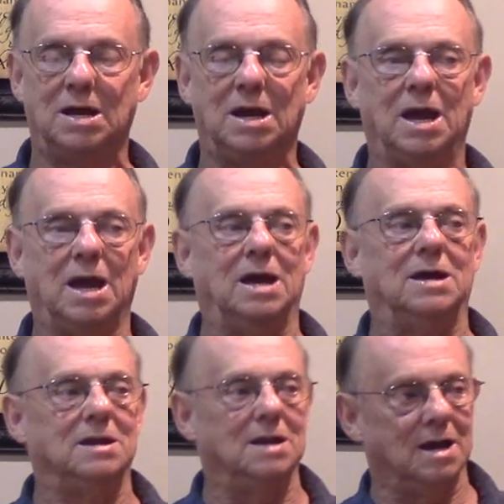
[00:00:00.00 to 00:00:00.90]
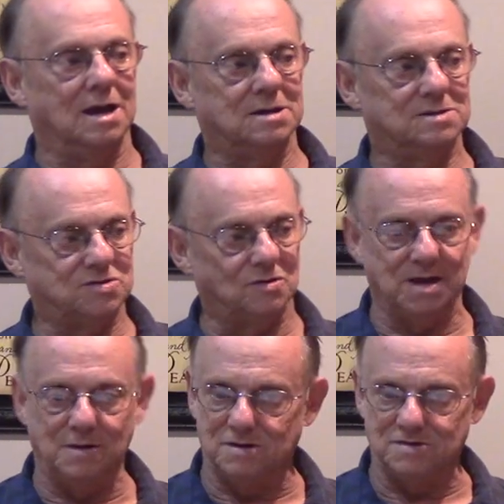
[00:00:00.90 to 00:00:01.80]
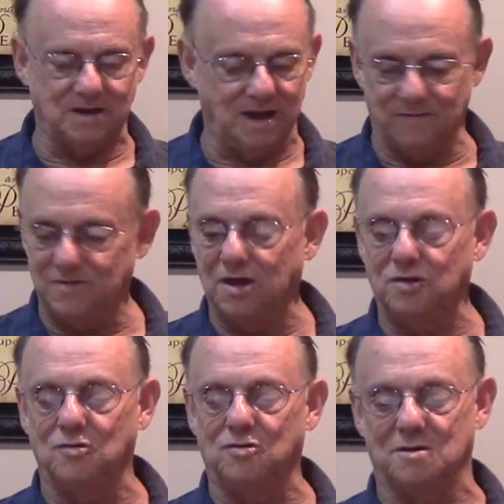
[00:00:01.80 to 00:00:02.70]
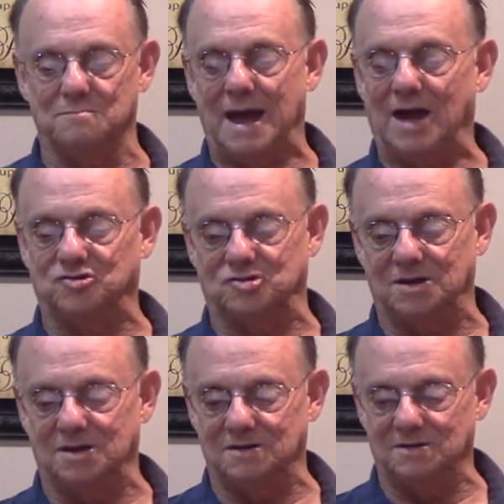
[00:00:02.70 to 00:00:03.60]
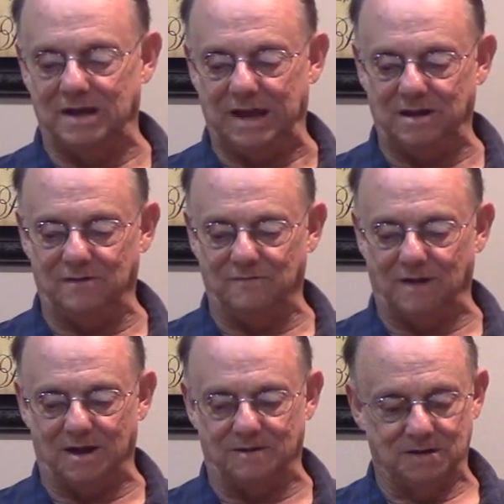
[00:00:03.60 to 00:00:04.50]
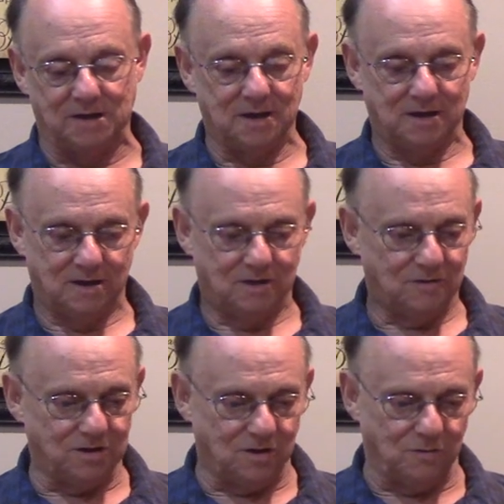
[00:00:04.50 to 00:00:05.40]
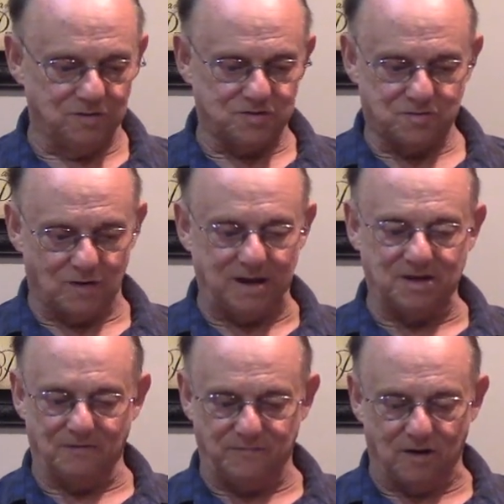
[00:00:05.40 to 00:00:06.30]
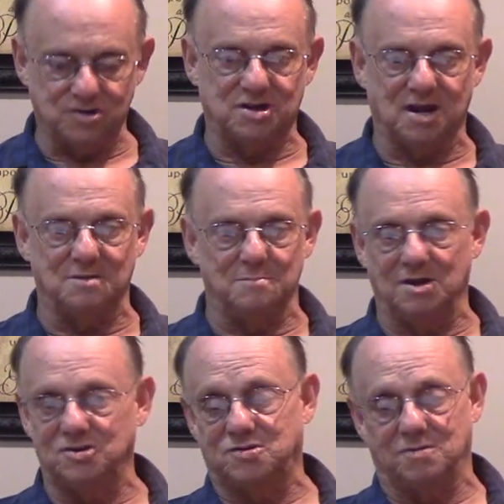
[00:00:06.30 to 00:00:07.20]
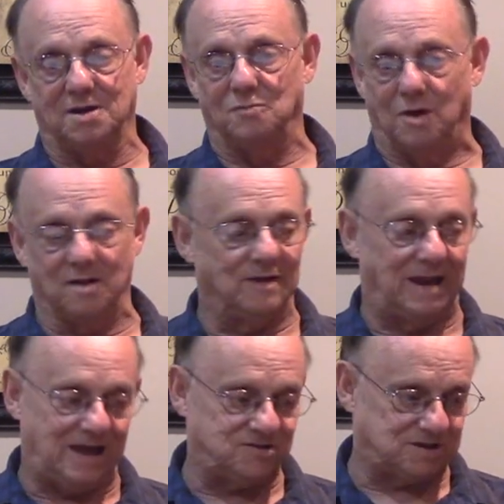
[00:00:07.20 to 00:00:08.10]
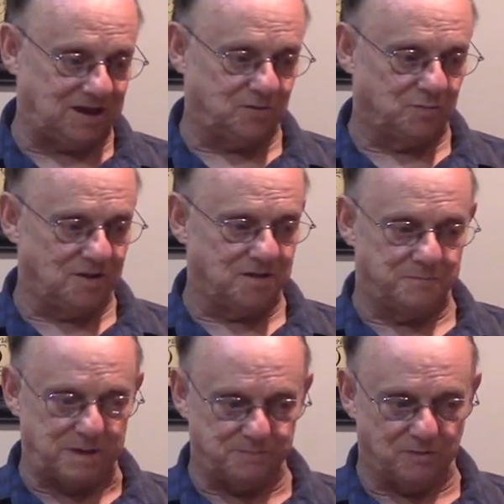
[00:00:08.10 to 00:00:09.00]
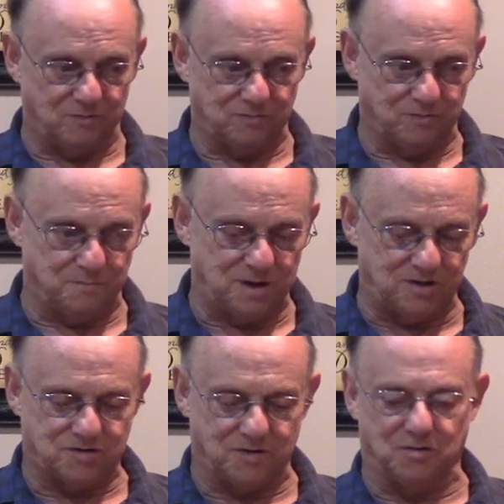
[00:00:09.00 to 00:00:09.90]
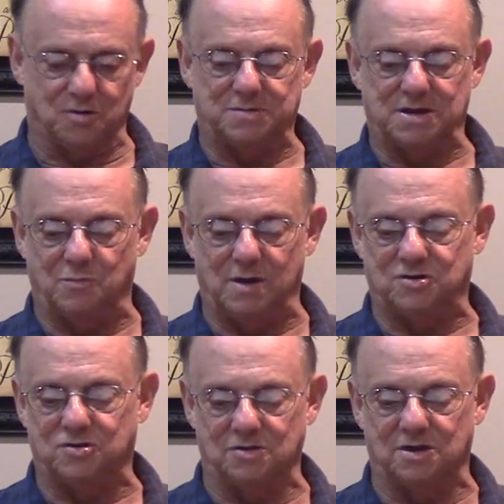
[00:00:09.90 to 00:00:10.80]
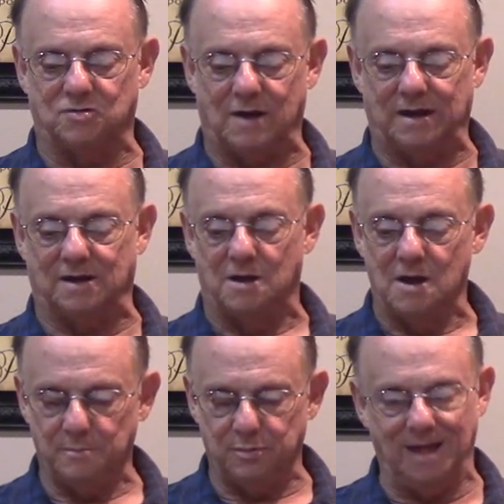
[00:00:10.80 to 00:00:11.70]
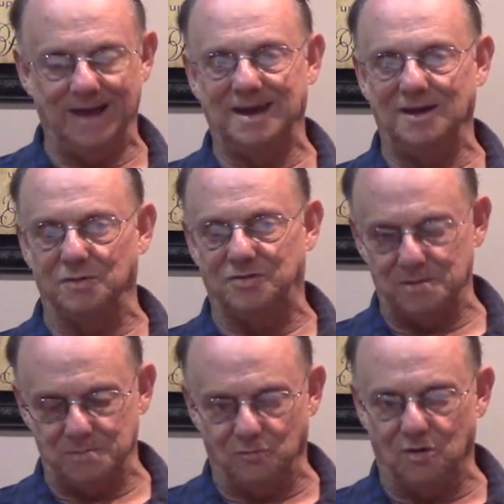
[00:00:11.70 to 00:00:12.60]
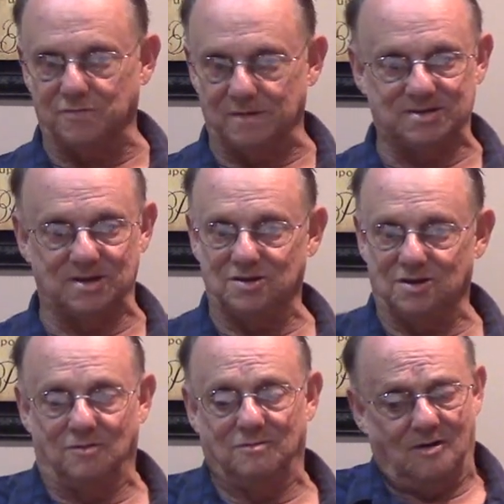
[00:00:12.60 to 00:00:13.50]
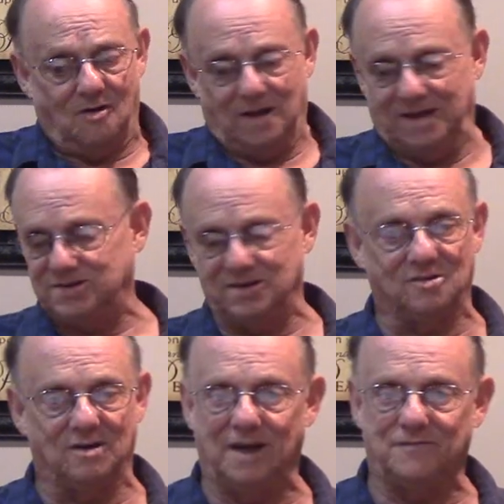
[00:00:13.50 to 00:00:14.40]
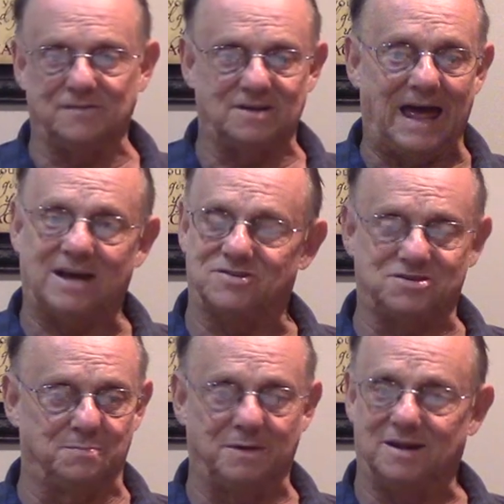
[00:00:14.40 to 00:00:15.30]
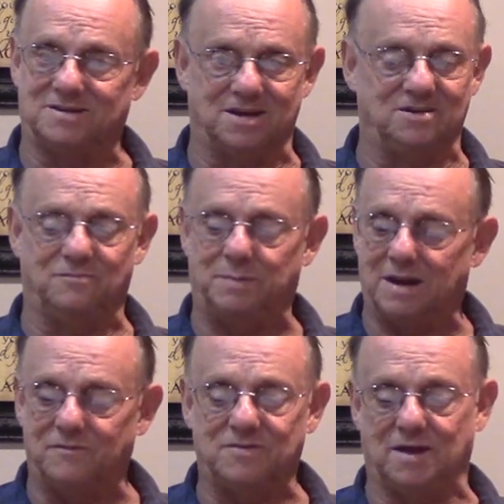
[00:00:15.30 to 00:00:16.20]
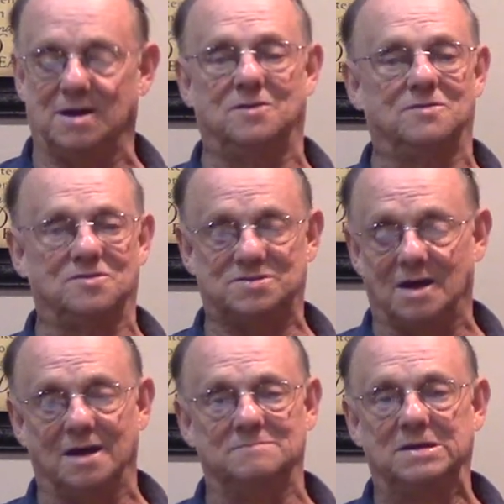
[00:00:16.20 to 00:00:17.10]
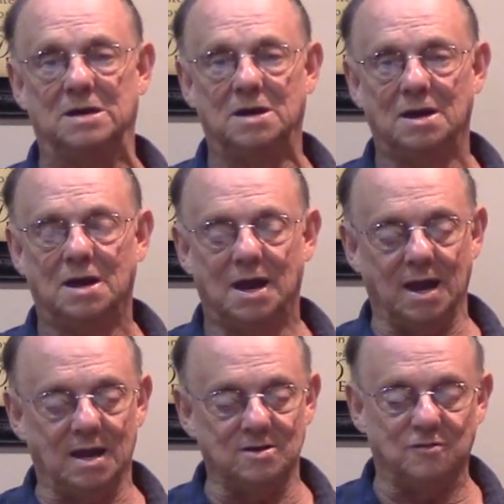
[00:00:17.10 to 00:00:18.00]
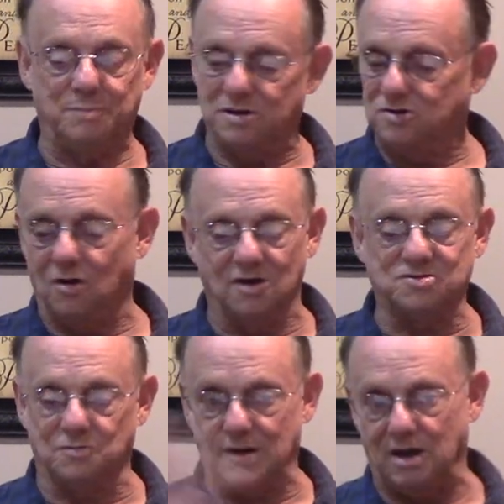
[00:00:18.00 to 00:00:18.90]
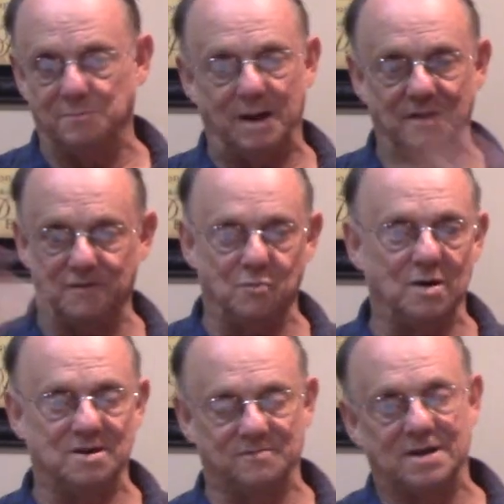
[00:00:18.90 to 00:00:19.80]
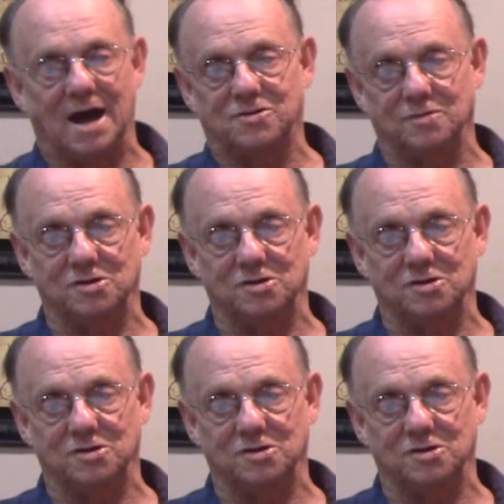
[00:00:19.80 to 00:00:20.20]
And uh, so he was everything you could imagine, and he, uh, you know, was trying to function in the ministry. And one of the last things, one of the people ministry groups he went to to try to plug in with them and work with them, said, you know, all I see in your life is lack of stability. You've been everything under the sun and you've been tossed around by every wind of doctrine.